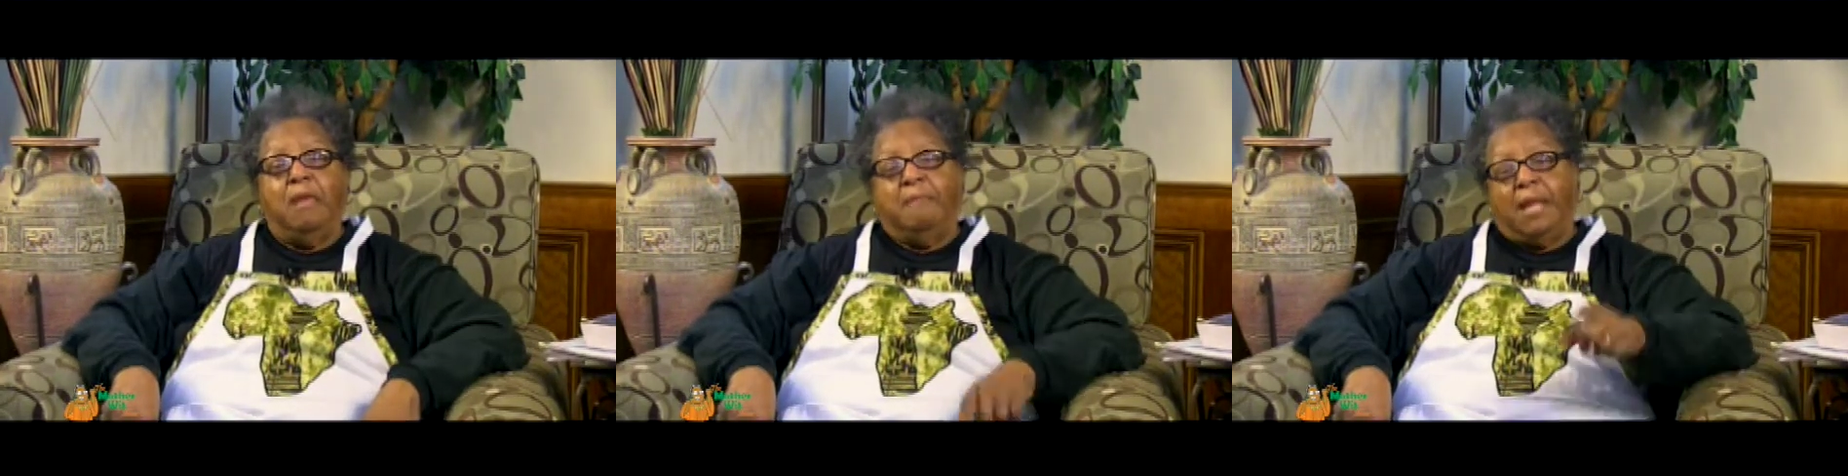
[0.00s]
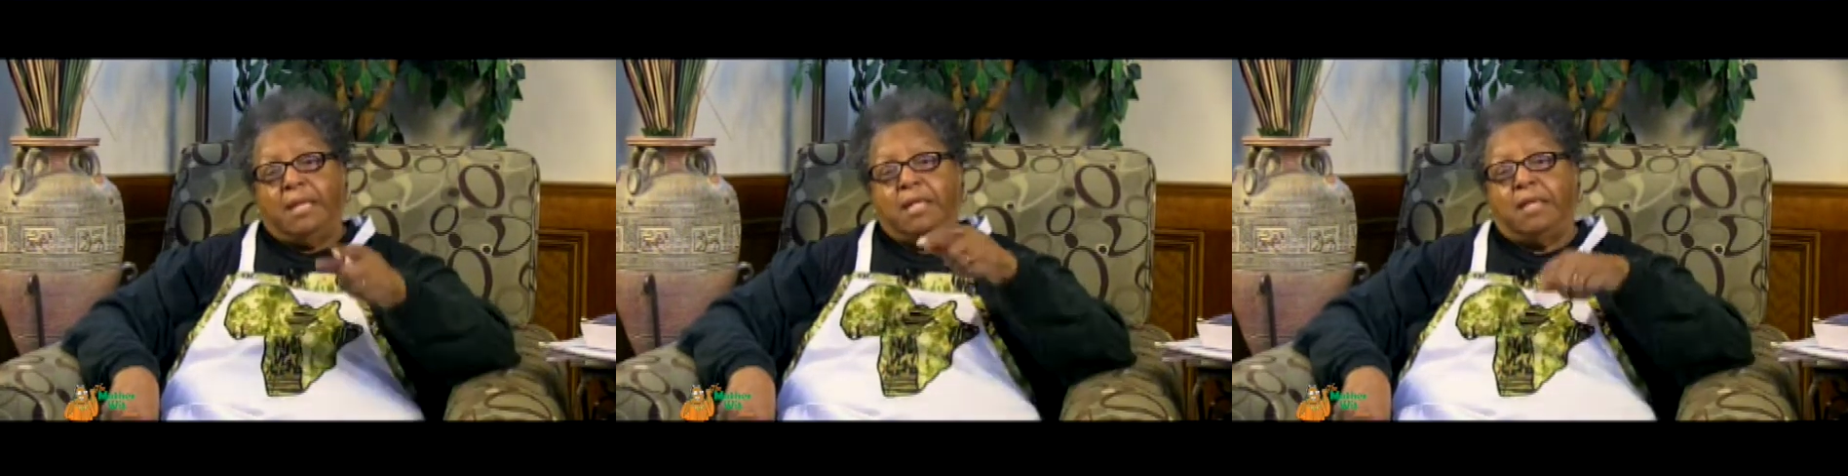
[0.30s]
But
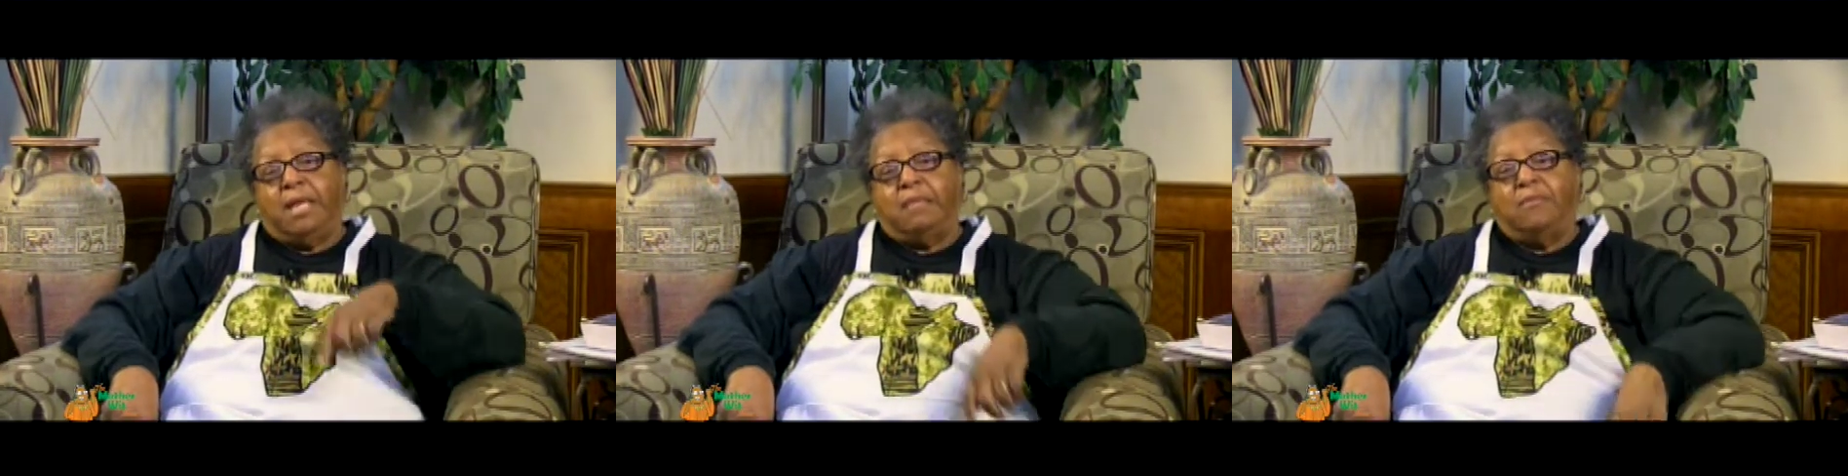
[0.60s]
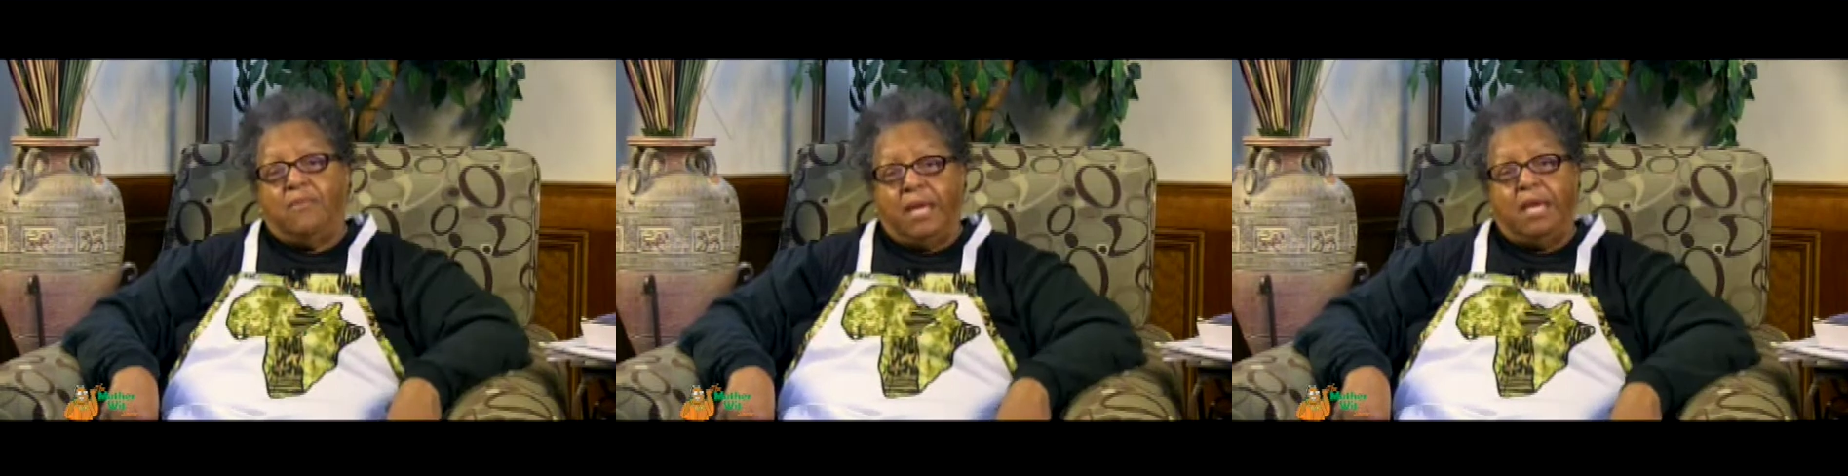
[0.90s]
I tell you, that's
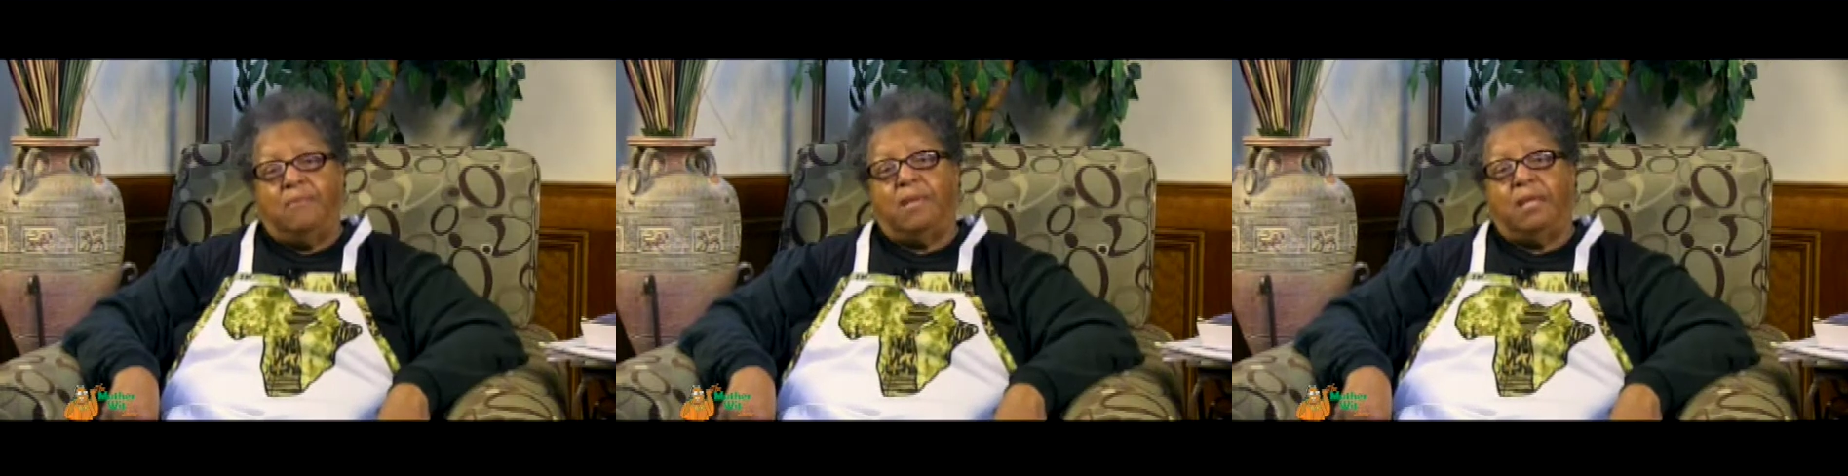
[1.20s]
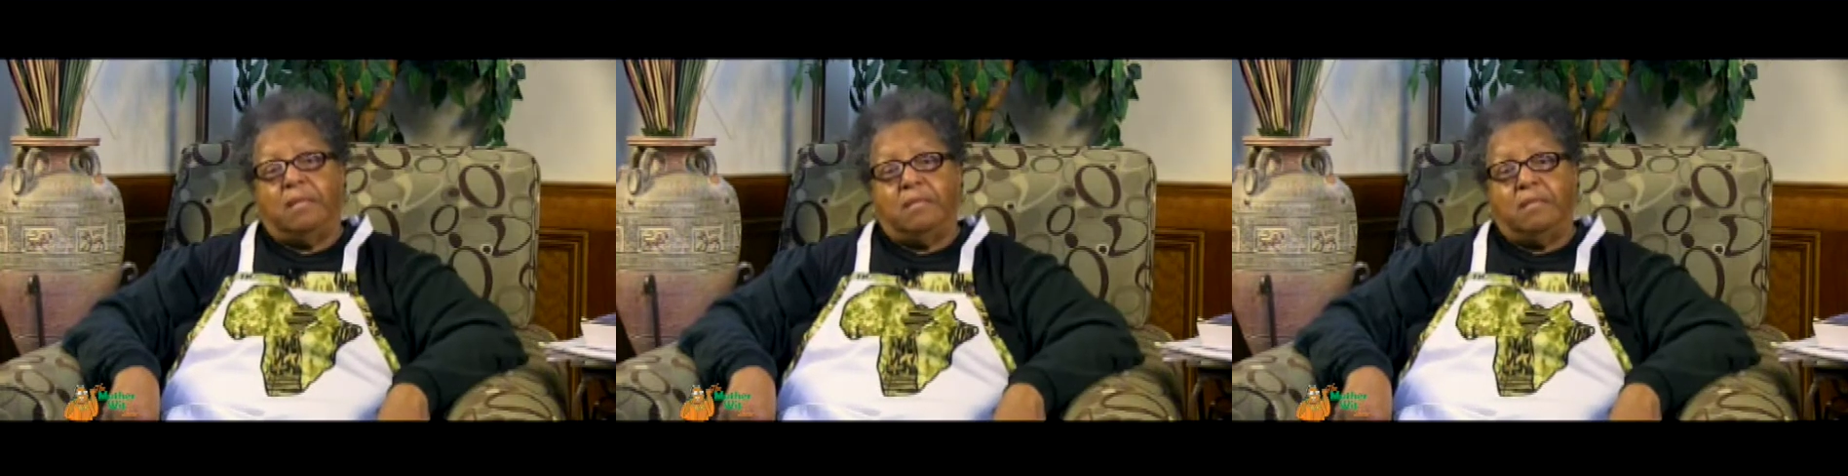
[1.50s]
the way he
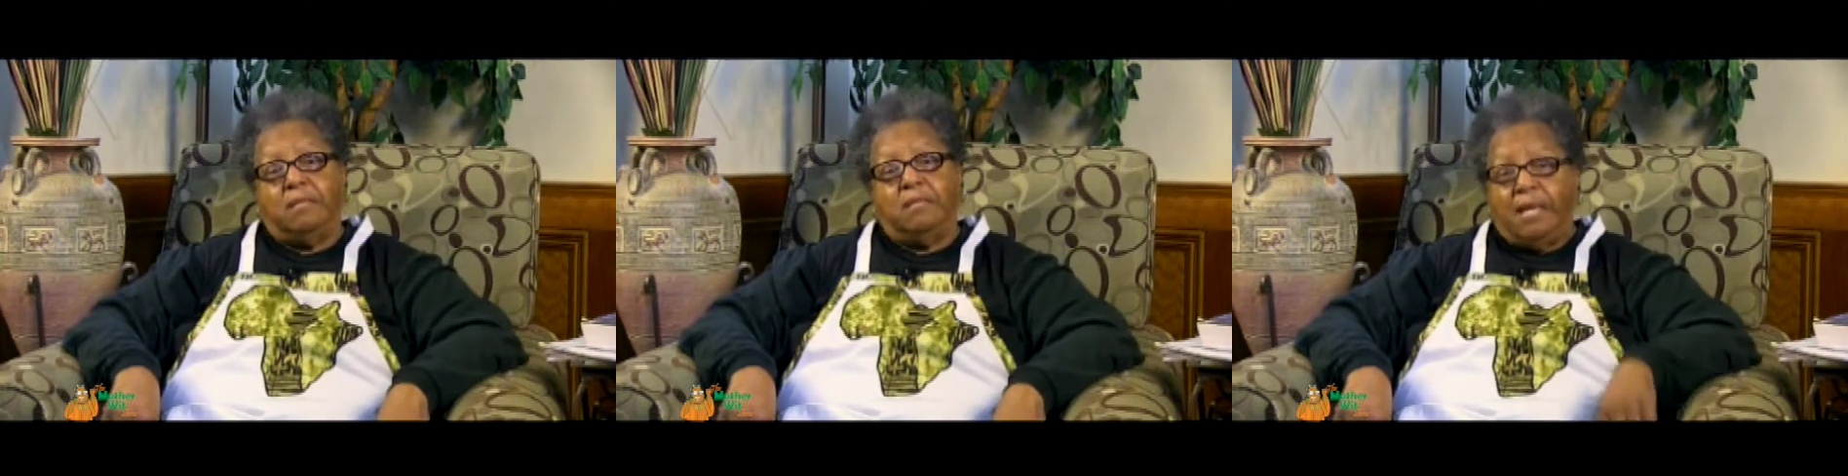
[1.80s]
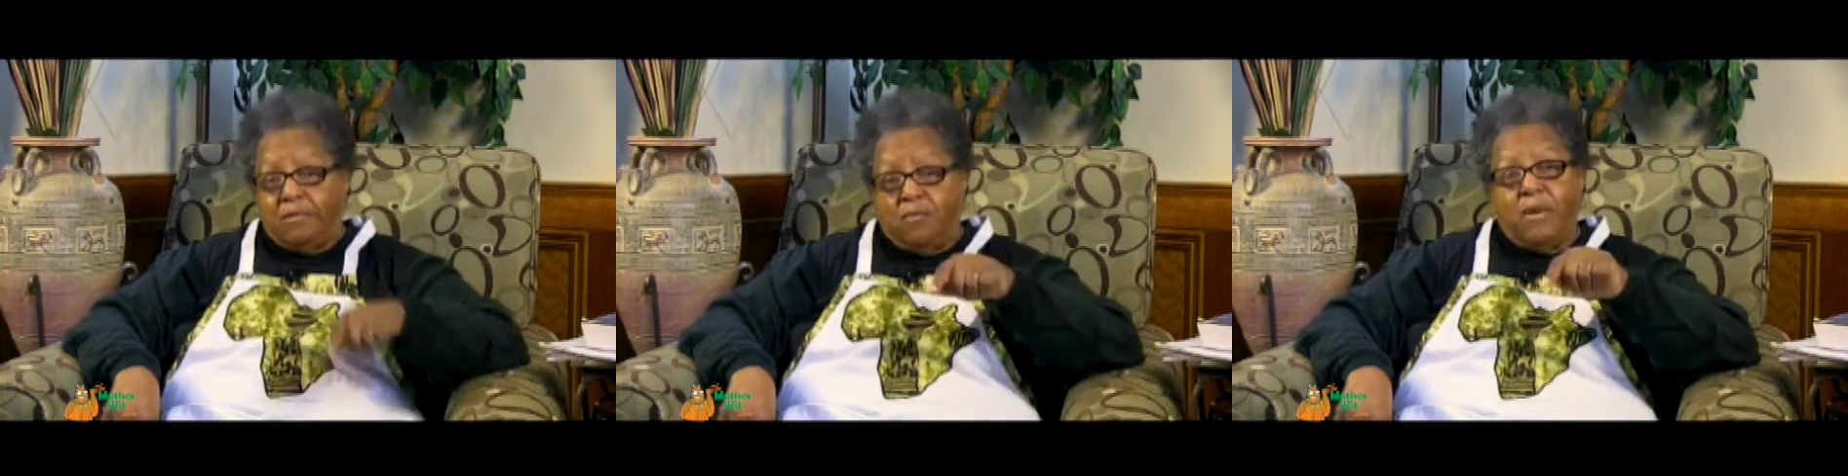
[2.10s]
was.
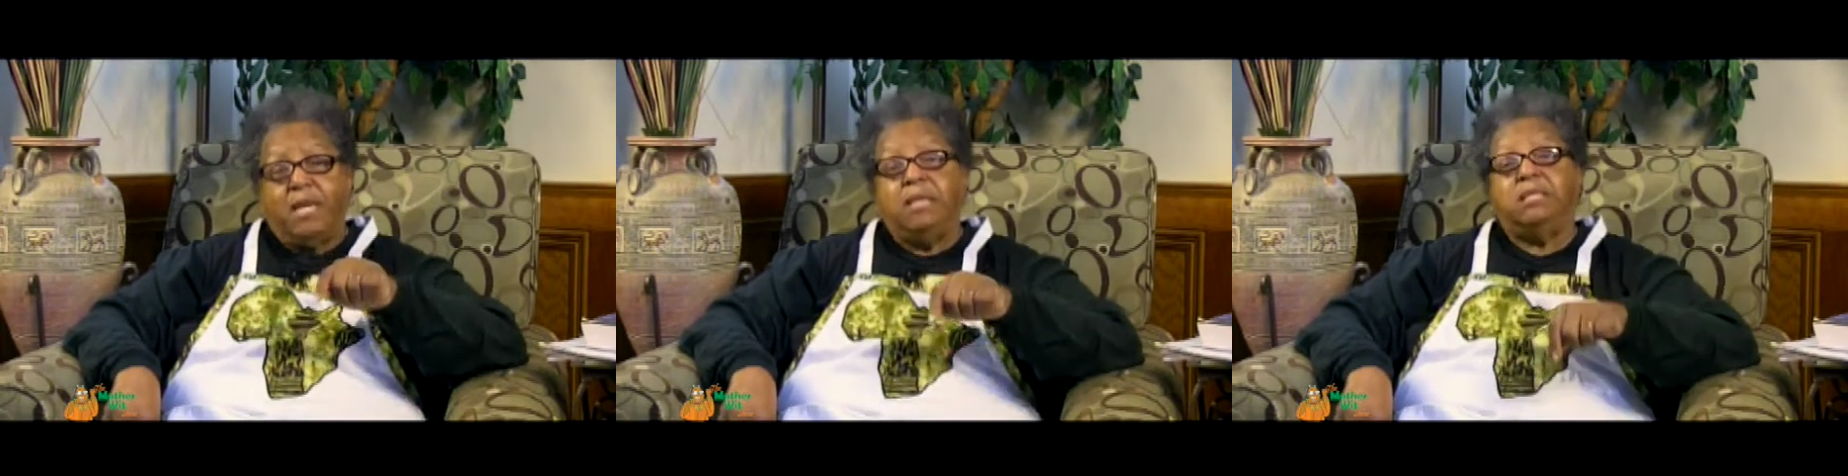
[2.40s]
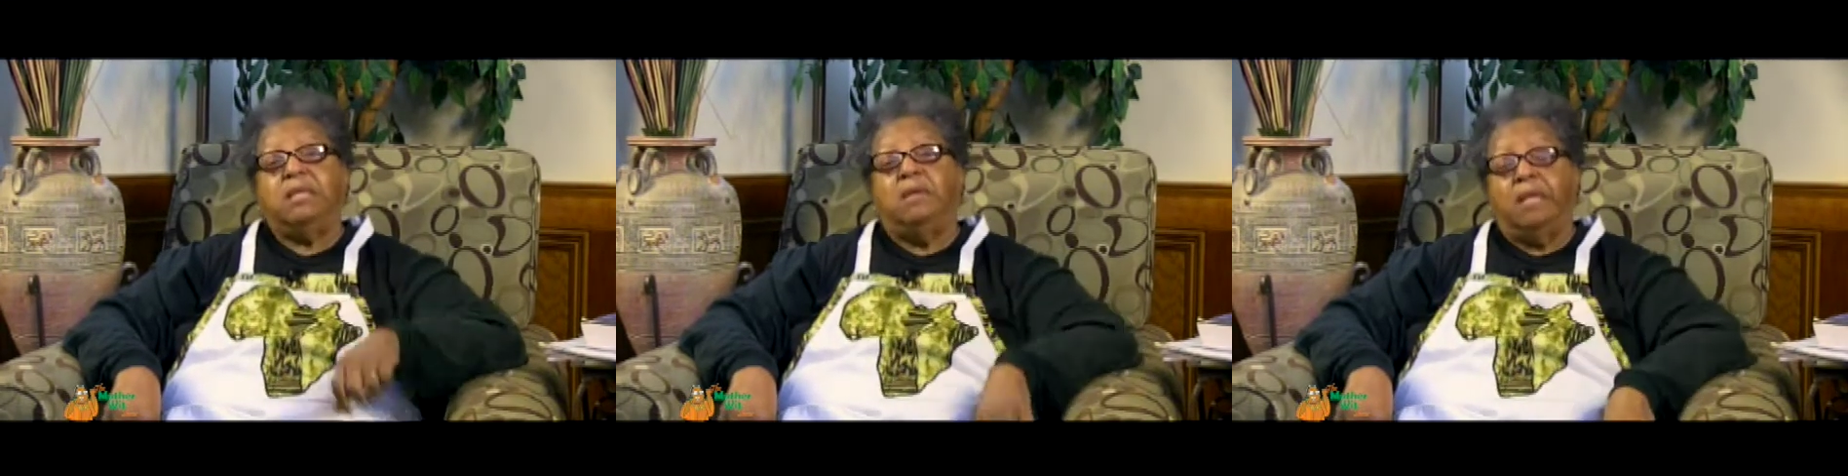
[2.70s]
That's the way he
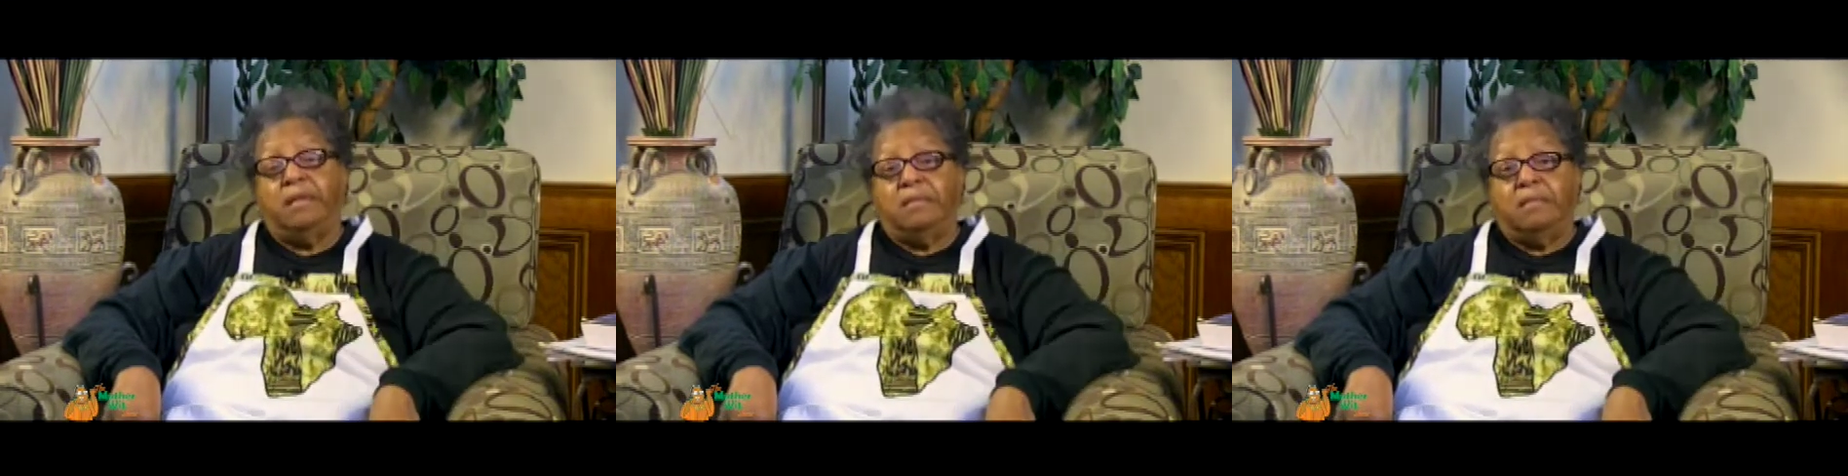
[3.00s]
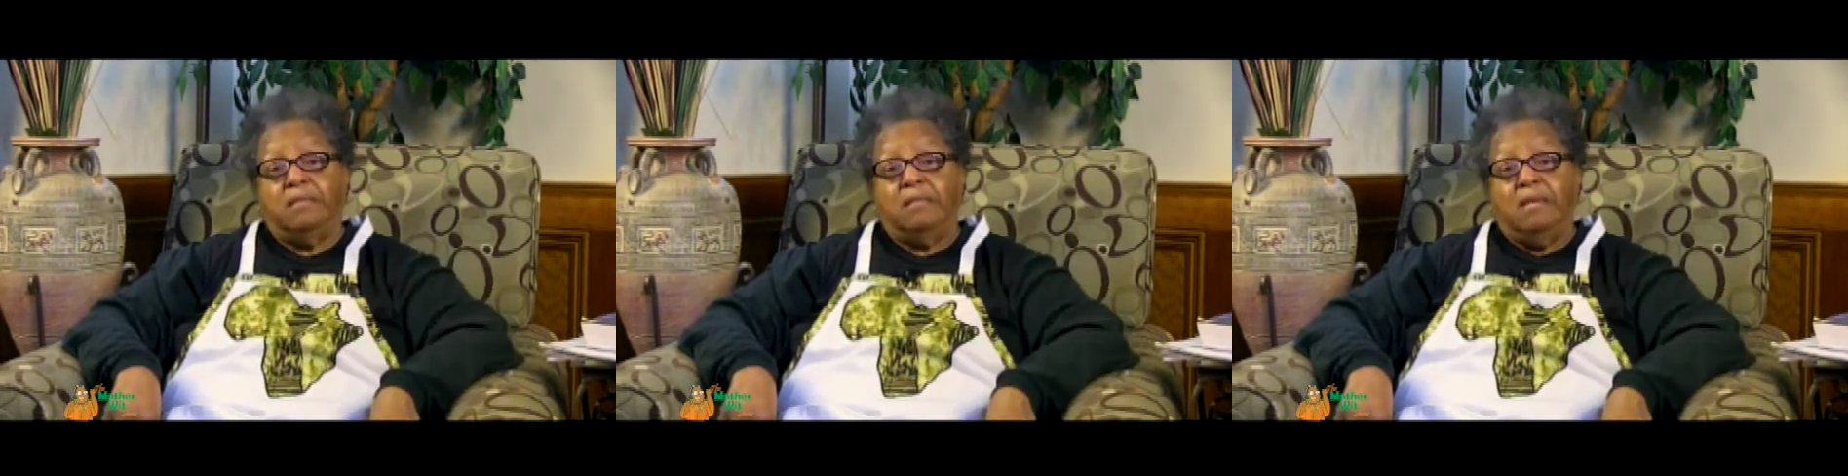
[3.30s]
still is.